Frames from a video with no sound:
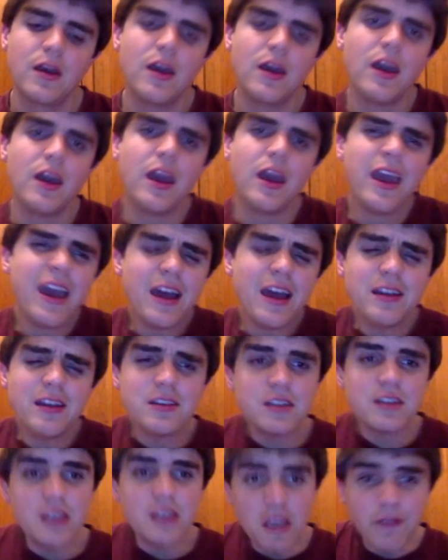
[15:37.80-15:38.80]

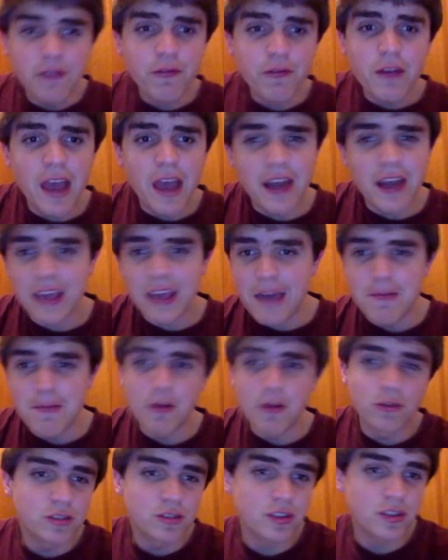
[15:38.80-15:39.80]
And if we add
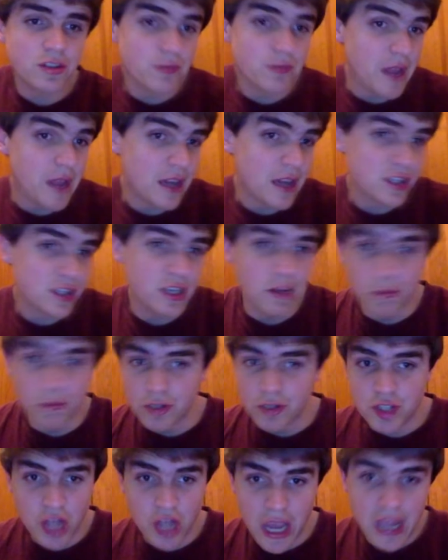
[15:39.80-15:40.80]
chemicals to this reaction, it will
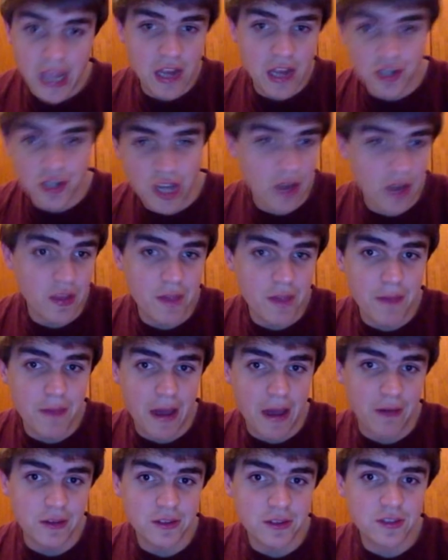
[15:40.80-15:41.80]
change how they
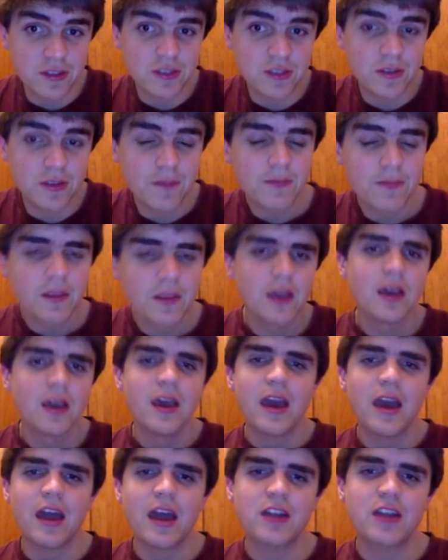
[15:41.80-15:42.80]
balance.
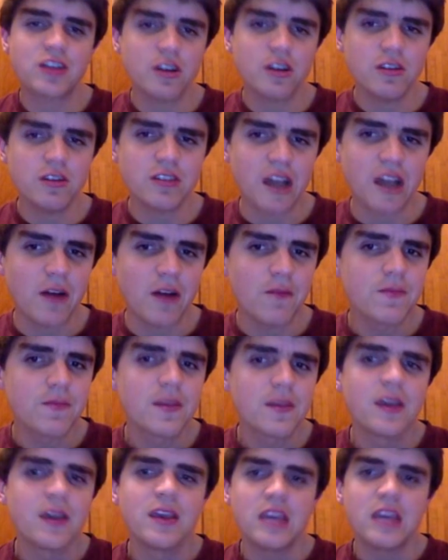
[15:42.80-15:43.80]
And it turns
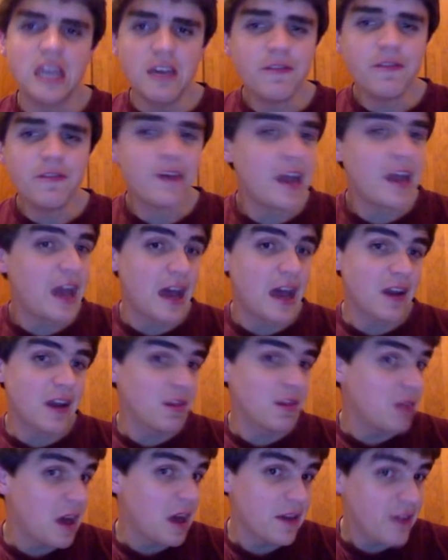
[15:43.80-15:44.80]
out, if I add a
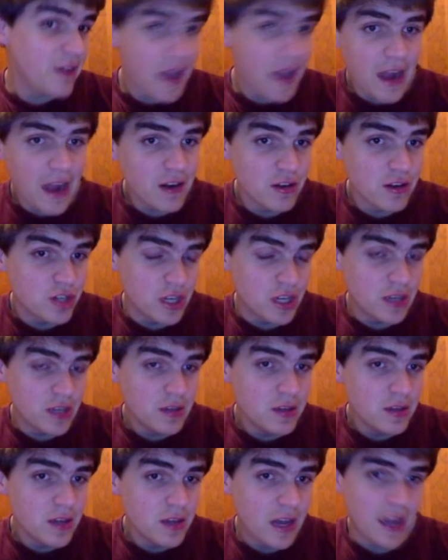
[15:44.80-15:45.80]
lot of
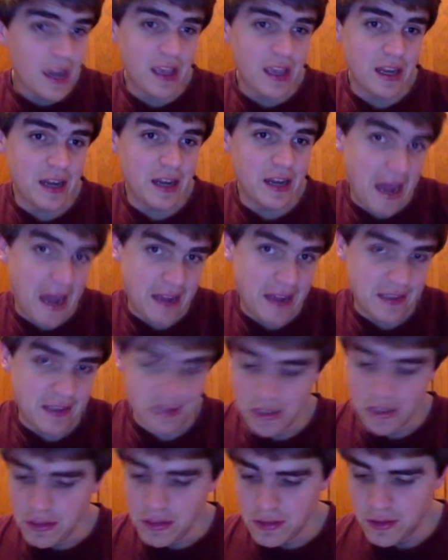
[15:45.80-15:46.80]
hydrogen, I get an
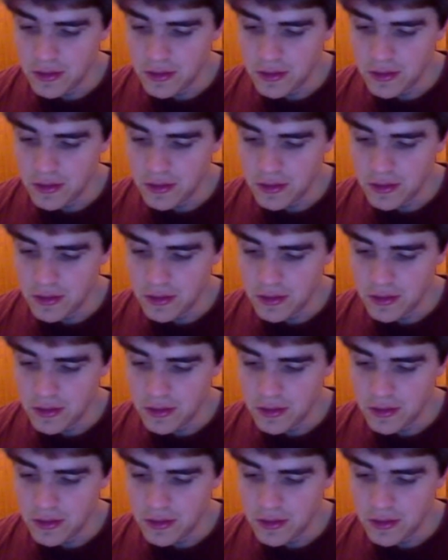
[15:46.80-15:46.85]
acid.